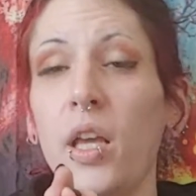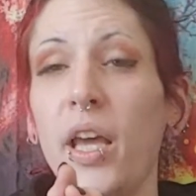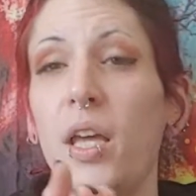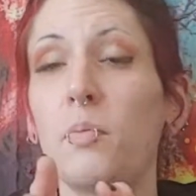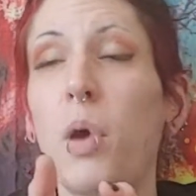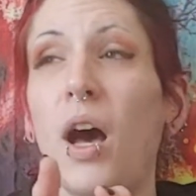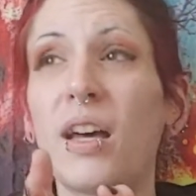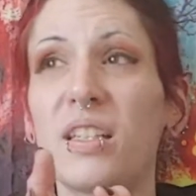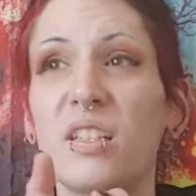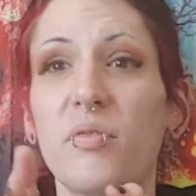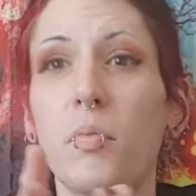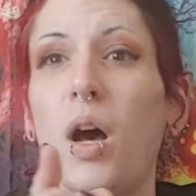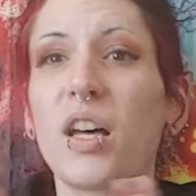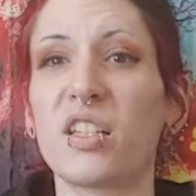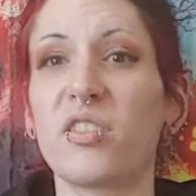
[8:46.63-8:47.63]
and
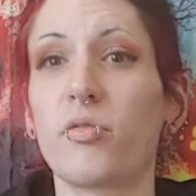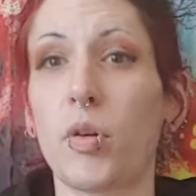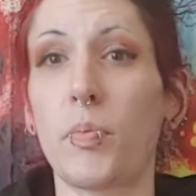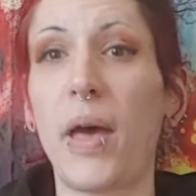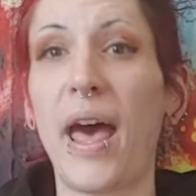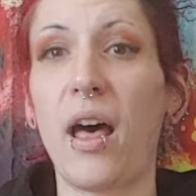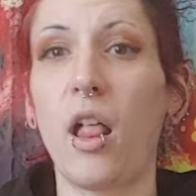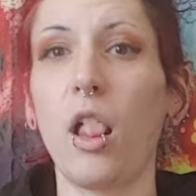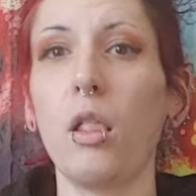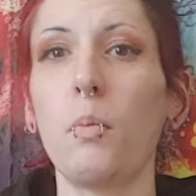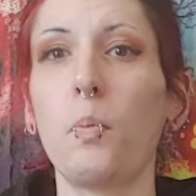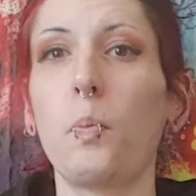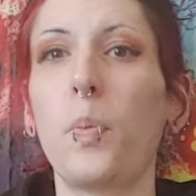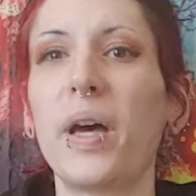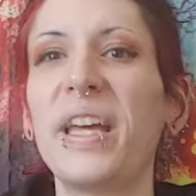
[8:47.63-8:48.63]
positive repel,
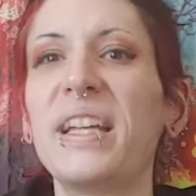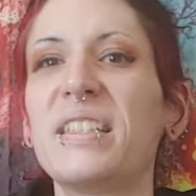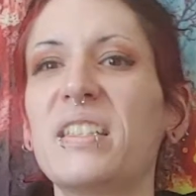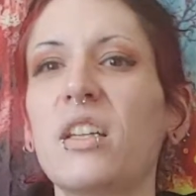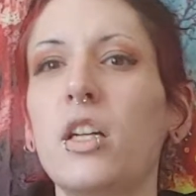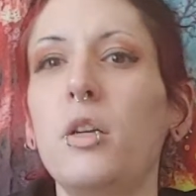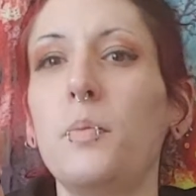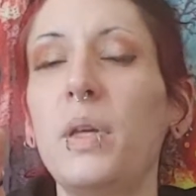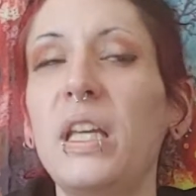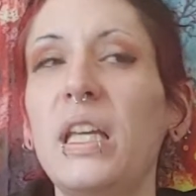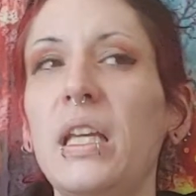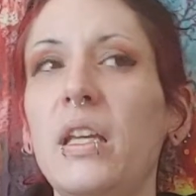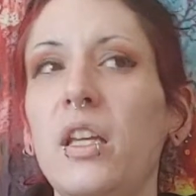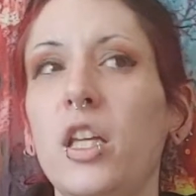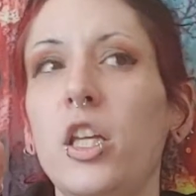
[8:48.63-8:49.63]
but it's gonna
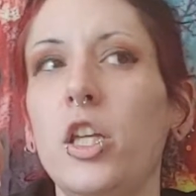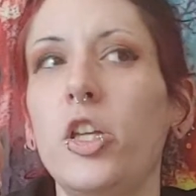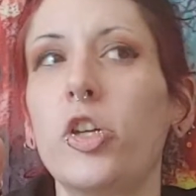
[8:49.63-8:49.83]
be,